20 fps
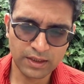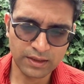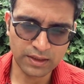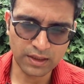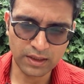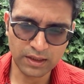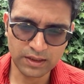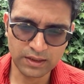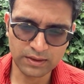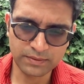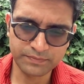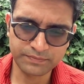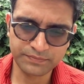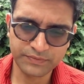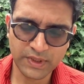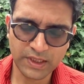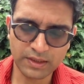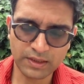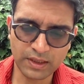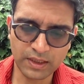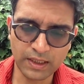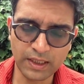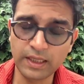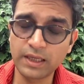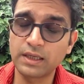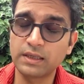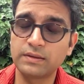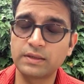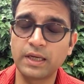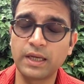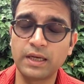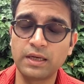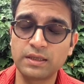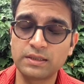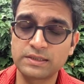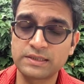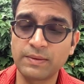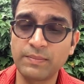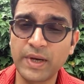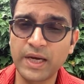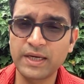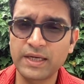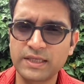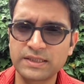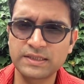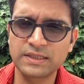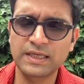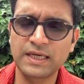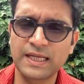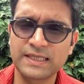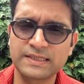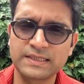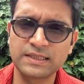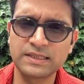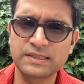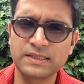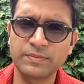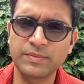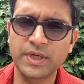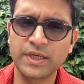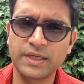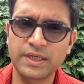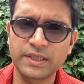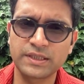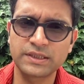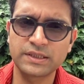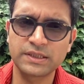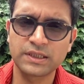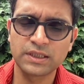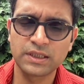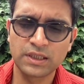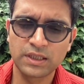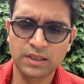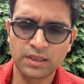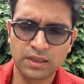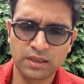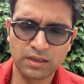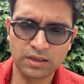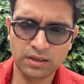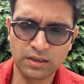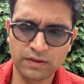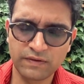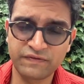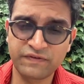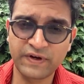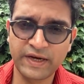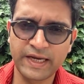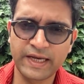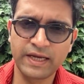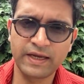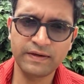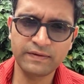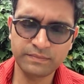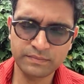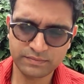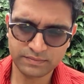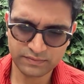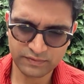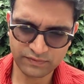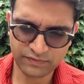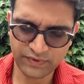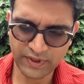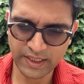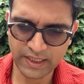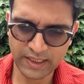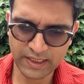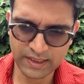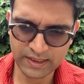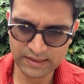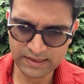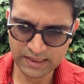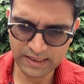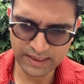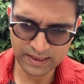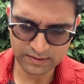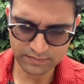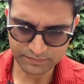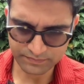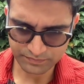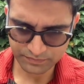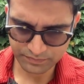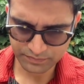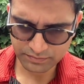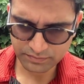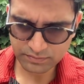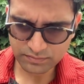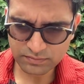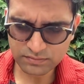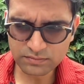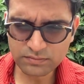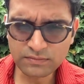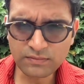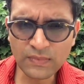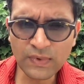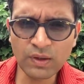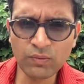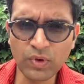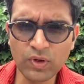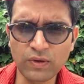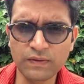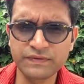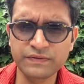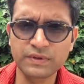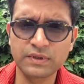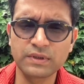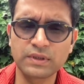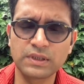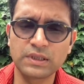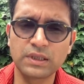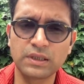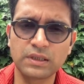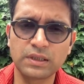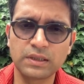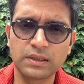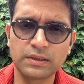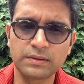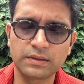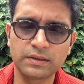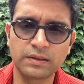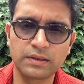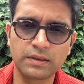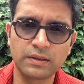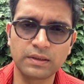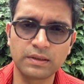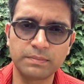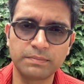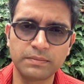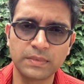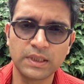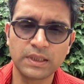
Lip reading: um, in semantics, in classical semantics, Frege is like one of the